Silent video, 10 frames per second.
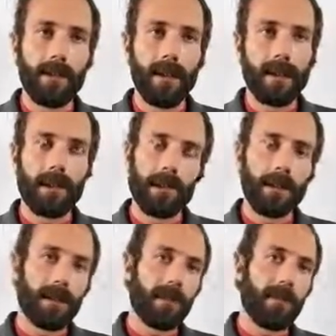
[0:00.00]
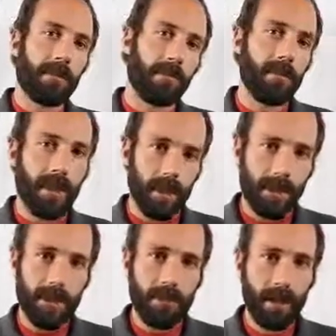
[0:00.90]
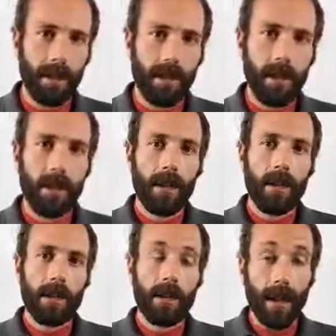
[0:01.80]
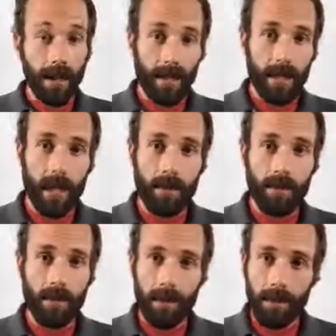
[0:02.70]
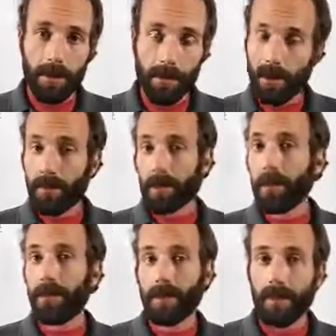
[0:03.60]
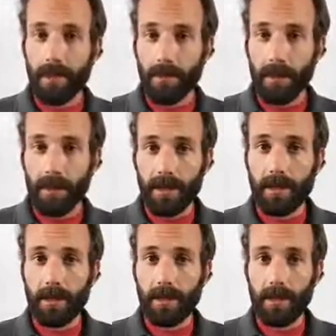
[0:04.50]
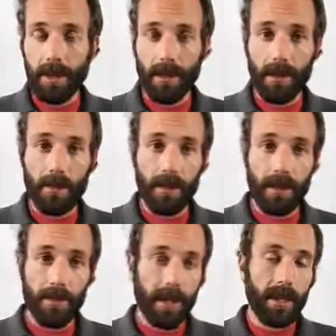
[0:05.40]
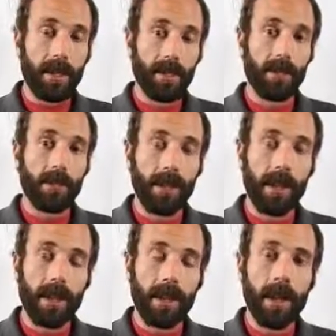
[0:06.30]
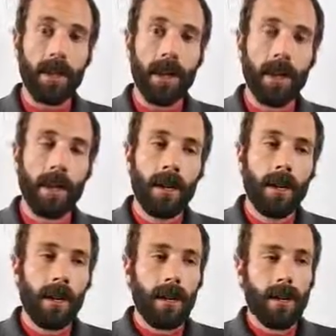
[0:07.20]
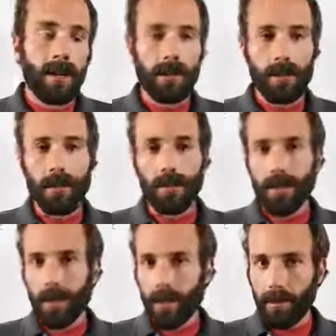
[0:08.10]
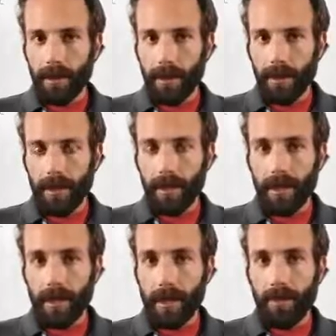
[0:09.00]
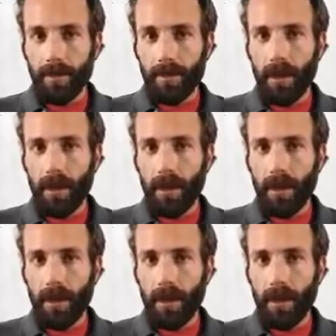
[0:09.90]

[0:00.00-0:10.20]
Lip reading: because it does like seem like light is coming from the moon, whether it's being reflected by the sun or whether the moon's emitting its own light. And so I was thinking about that yesterday,